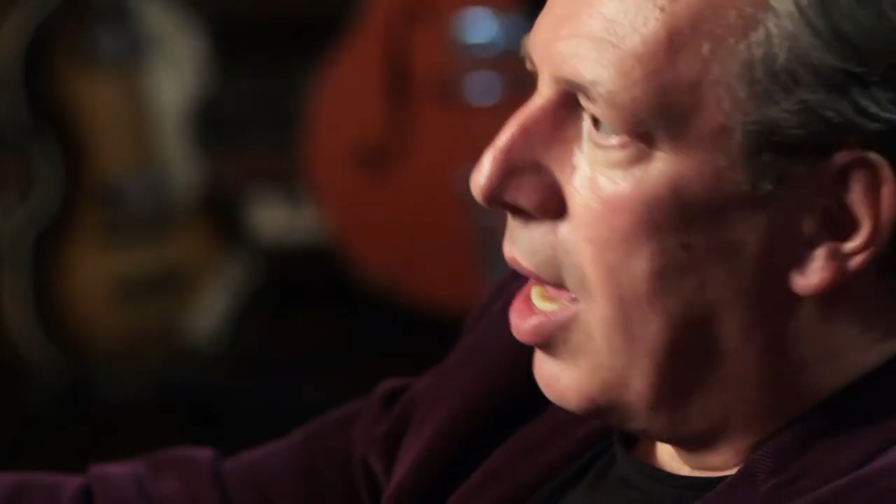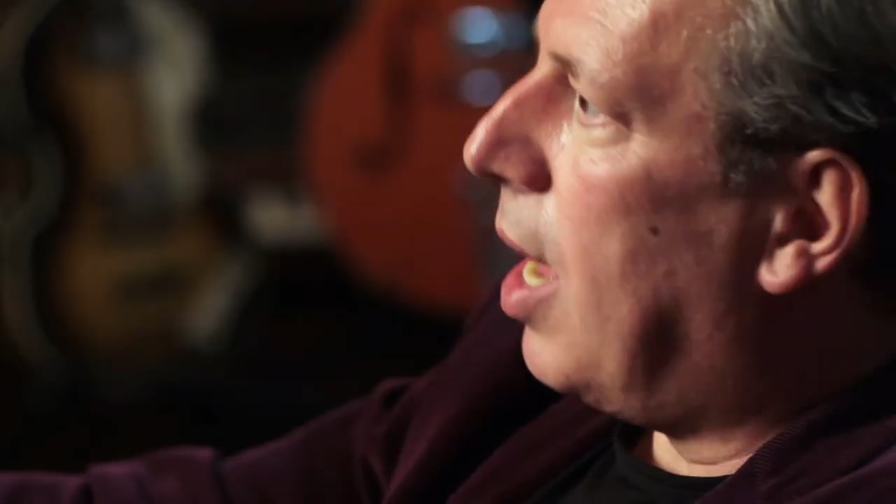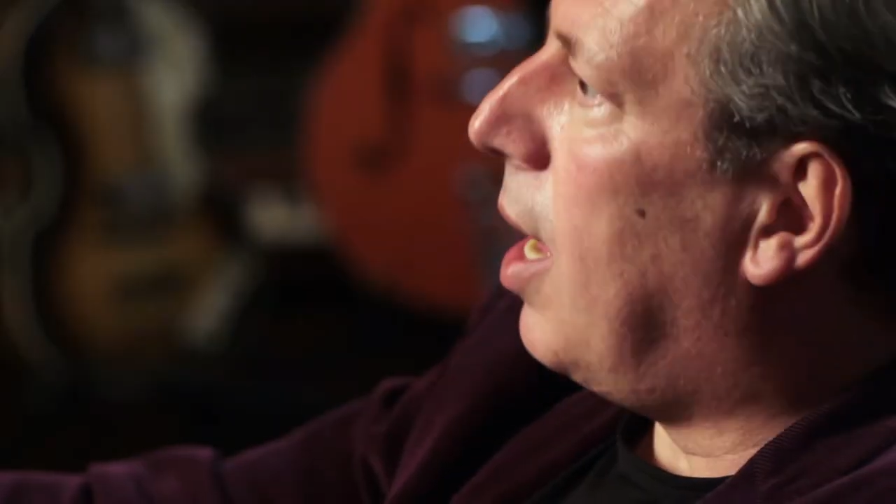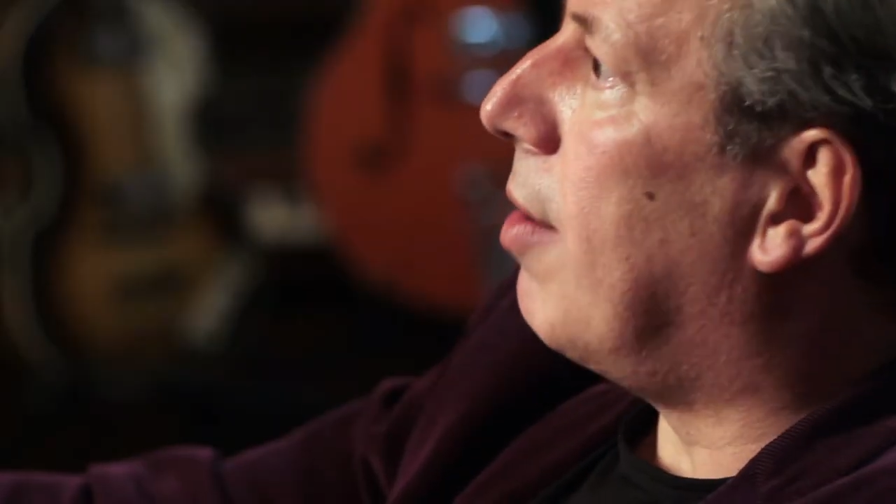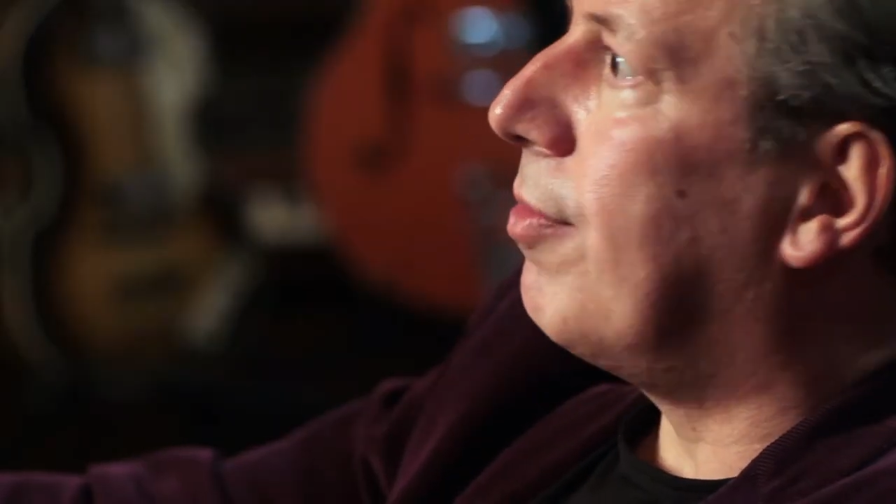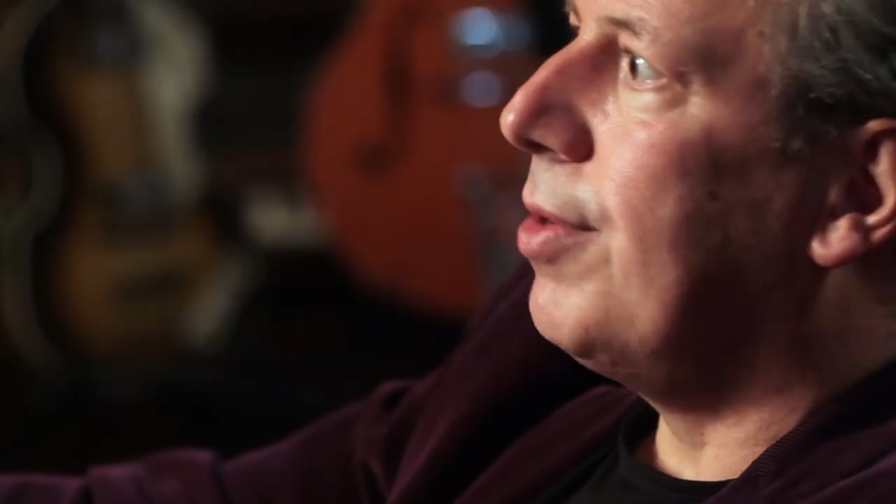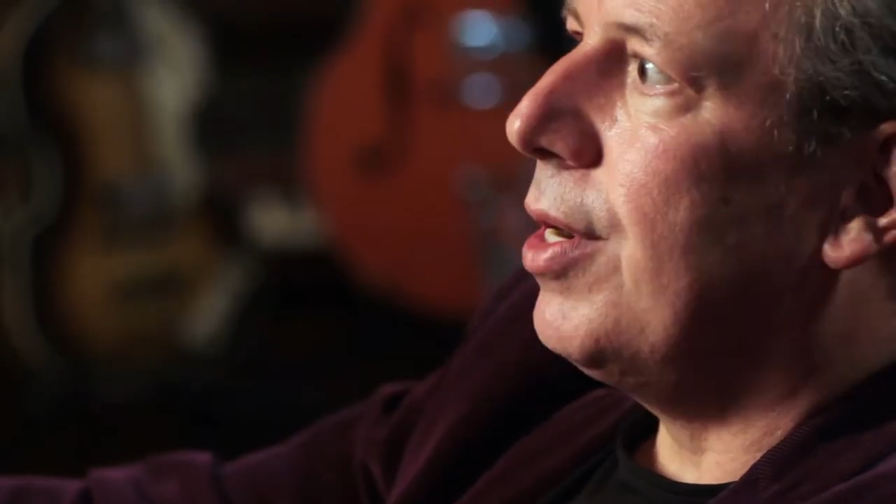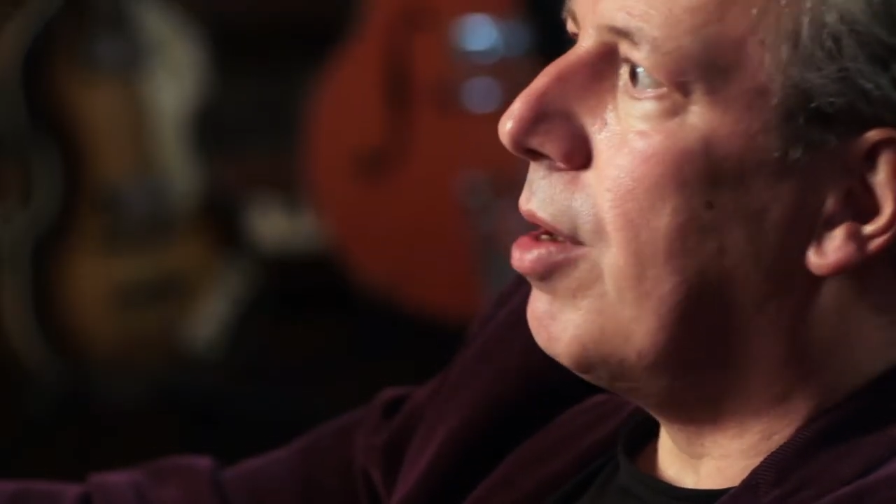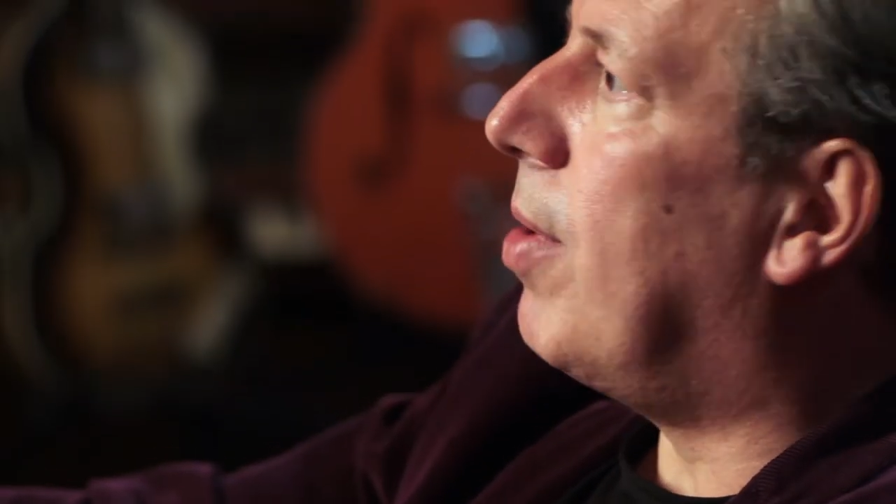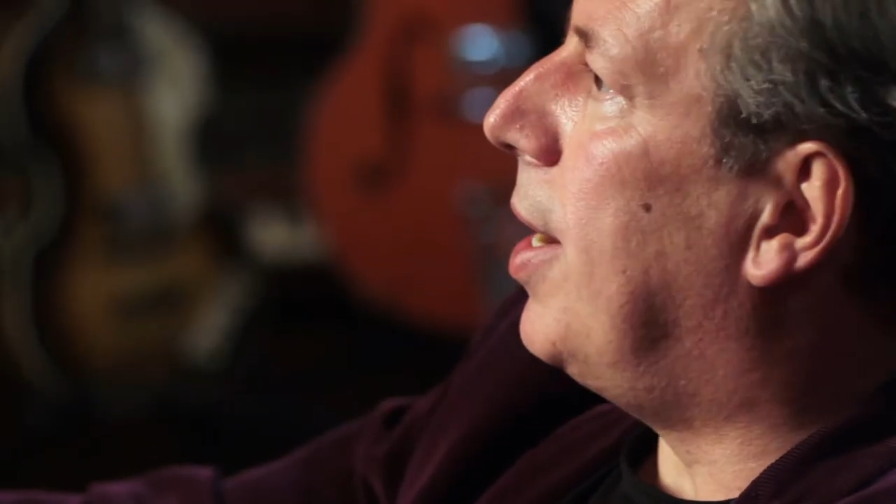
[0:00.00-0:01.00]
I have
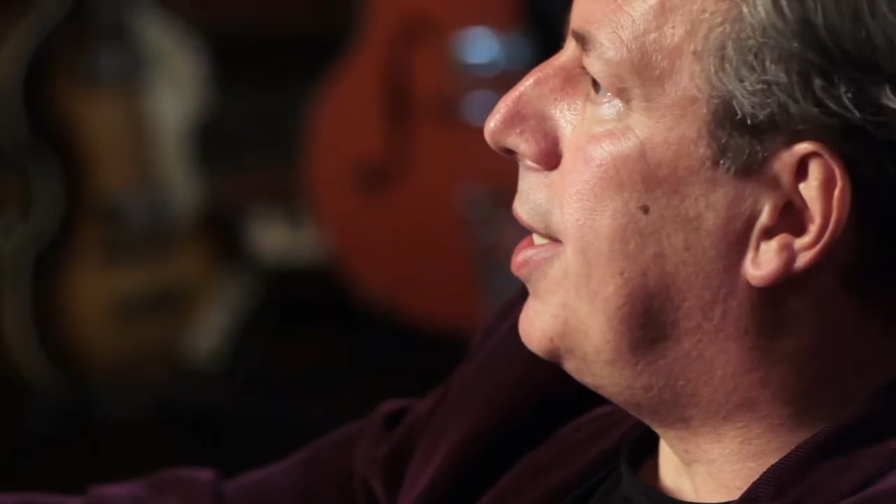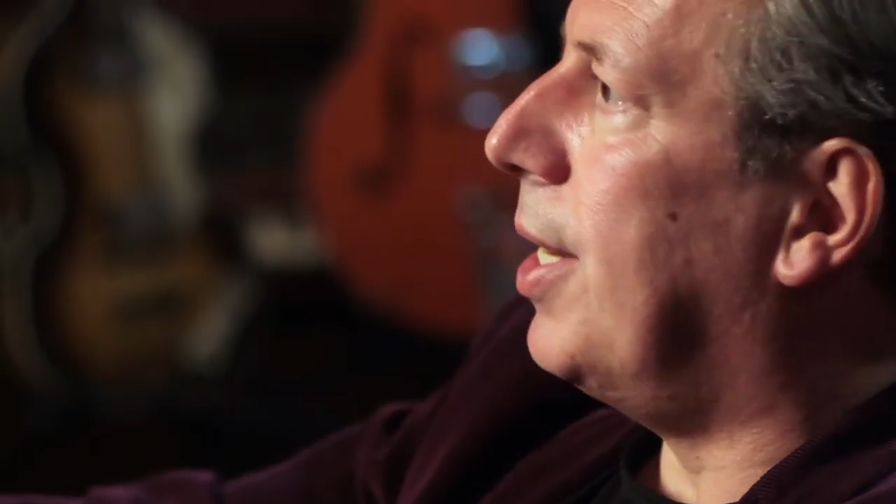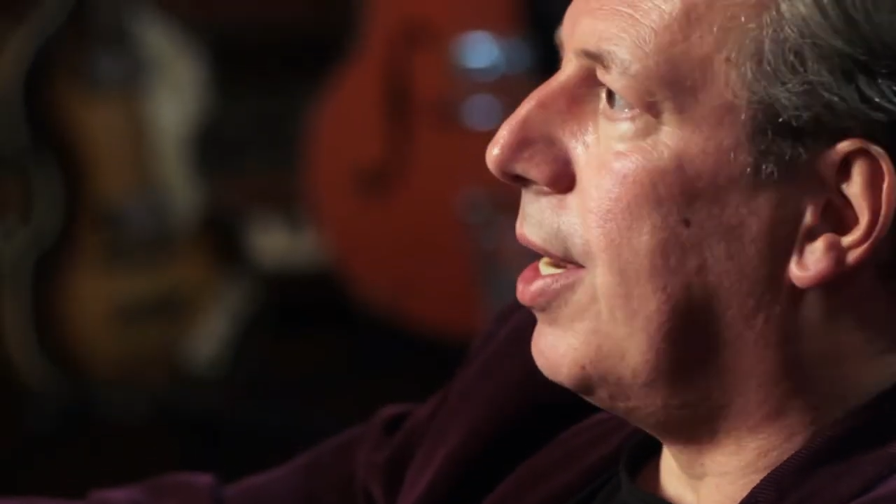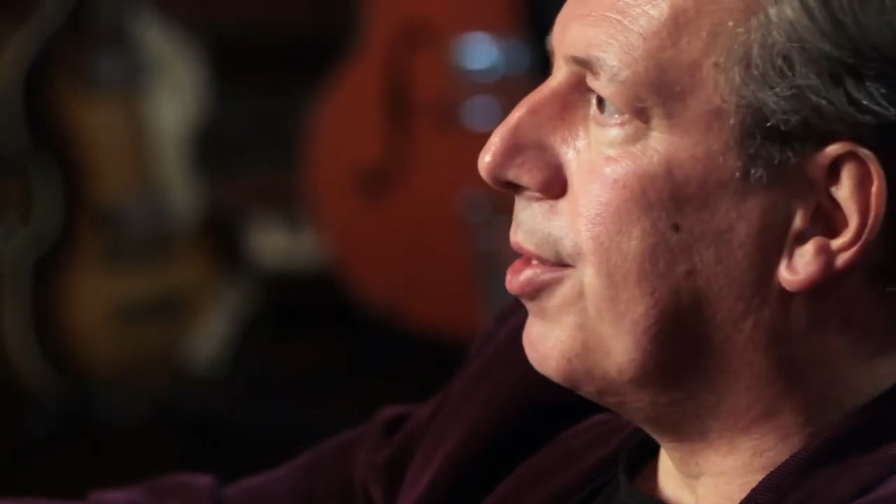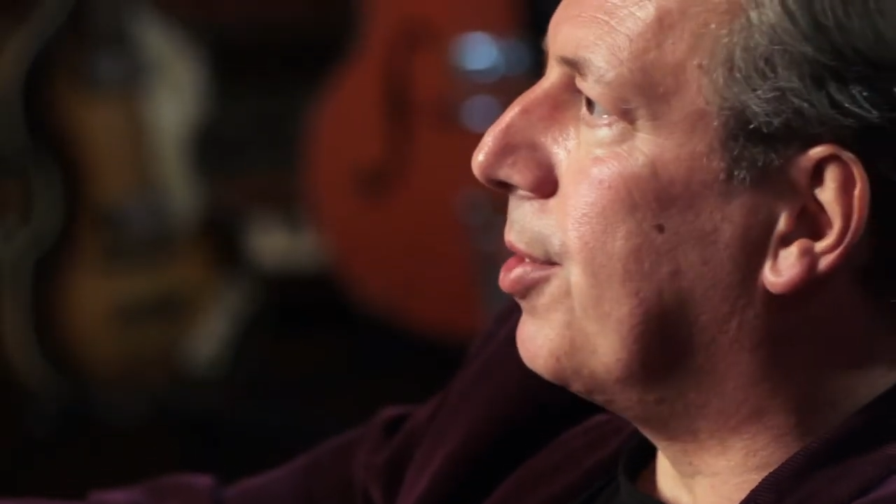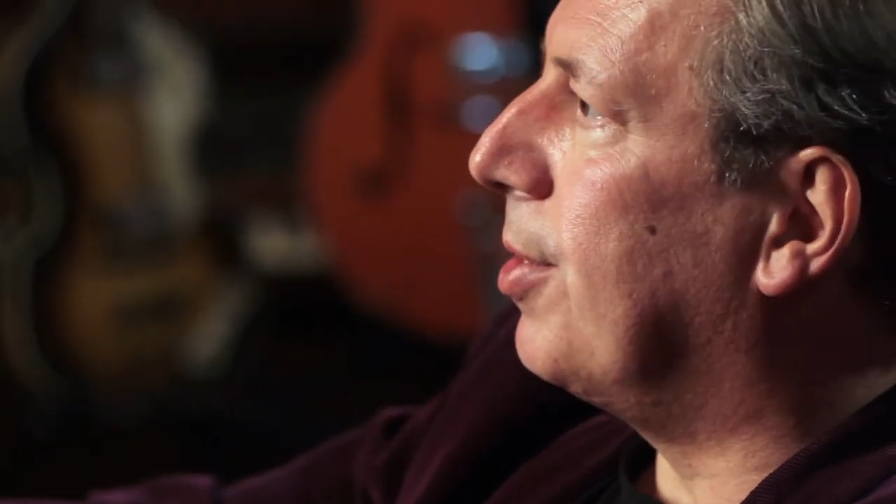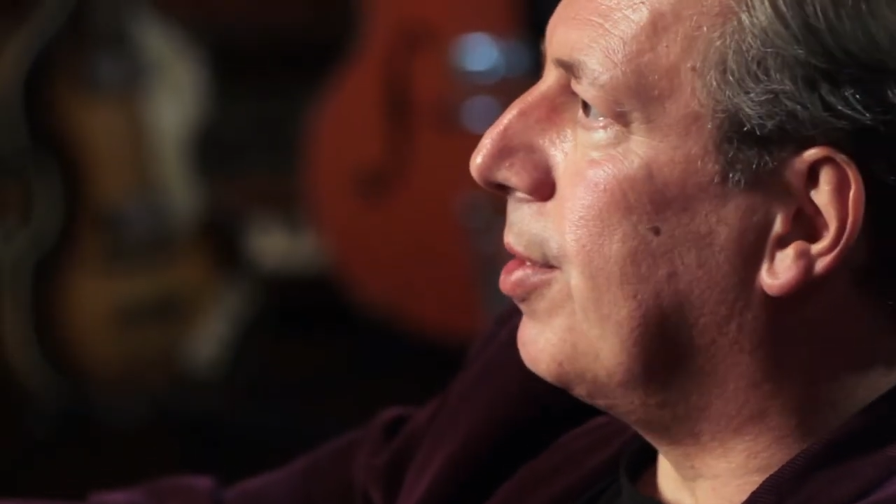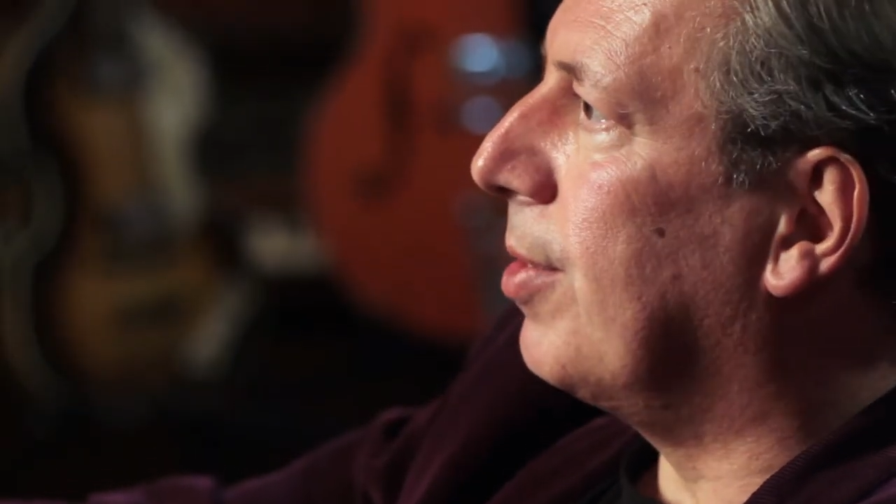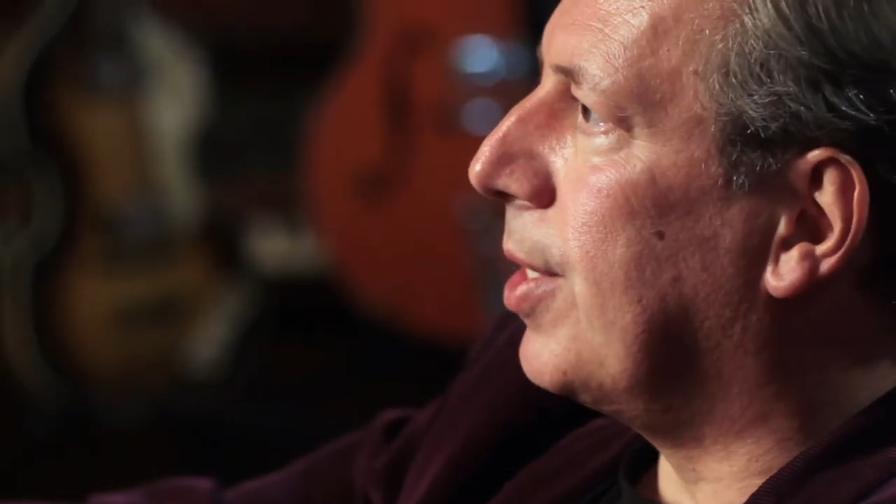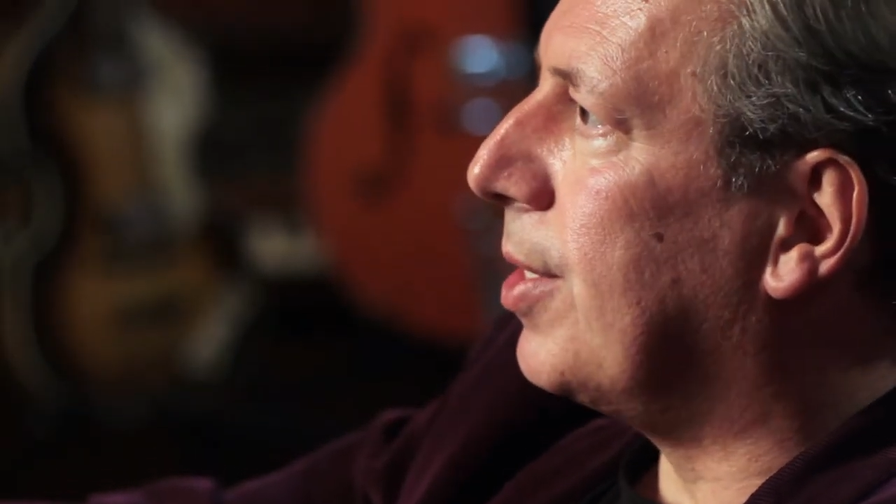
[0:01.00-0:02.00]
no idea how to
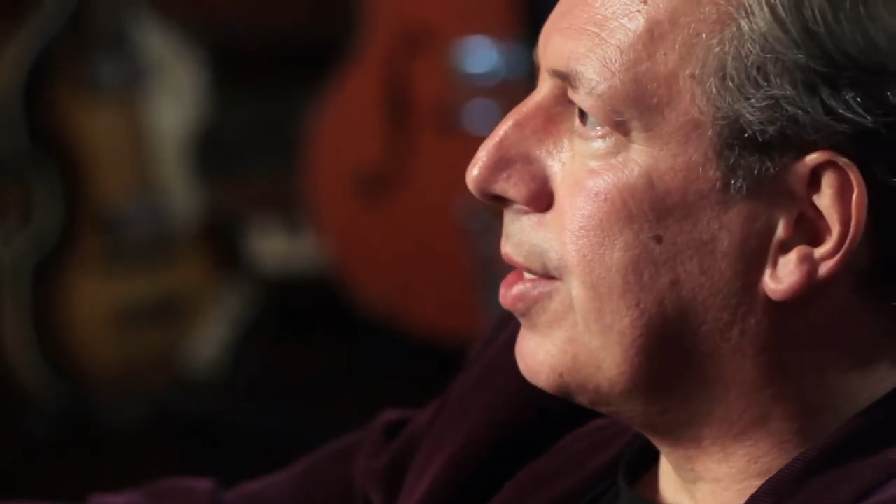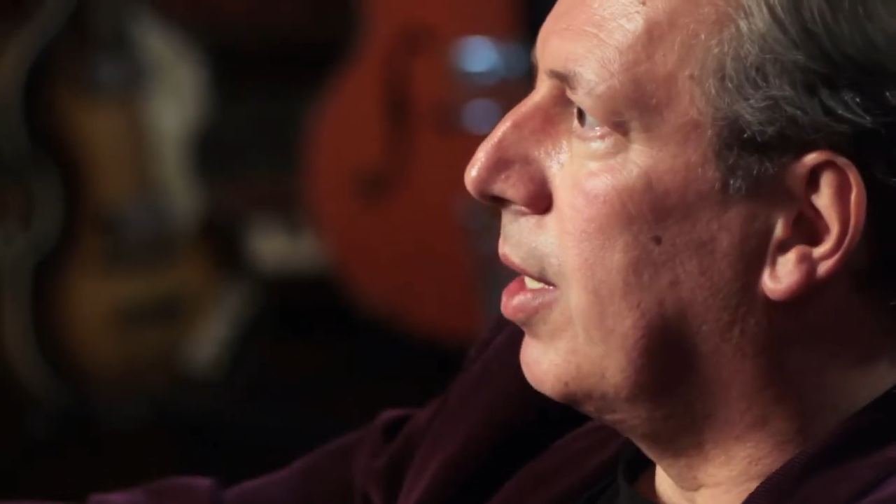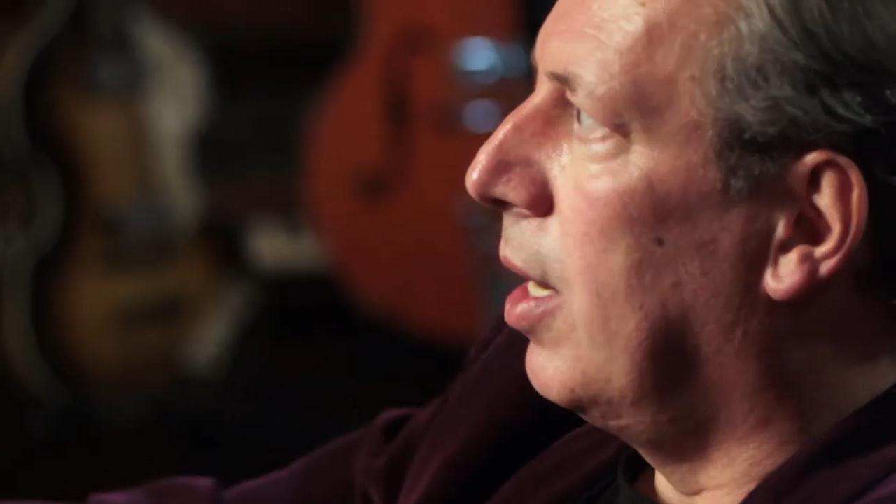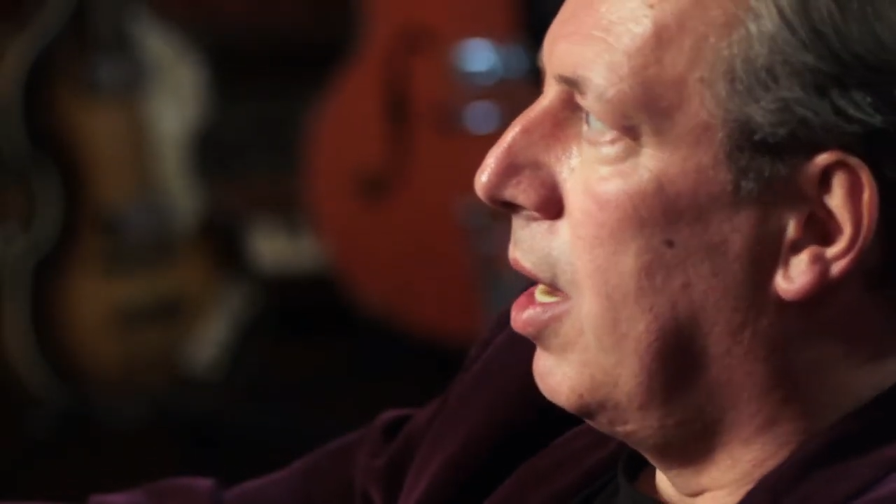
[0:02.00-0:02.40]
do this.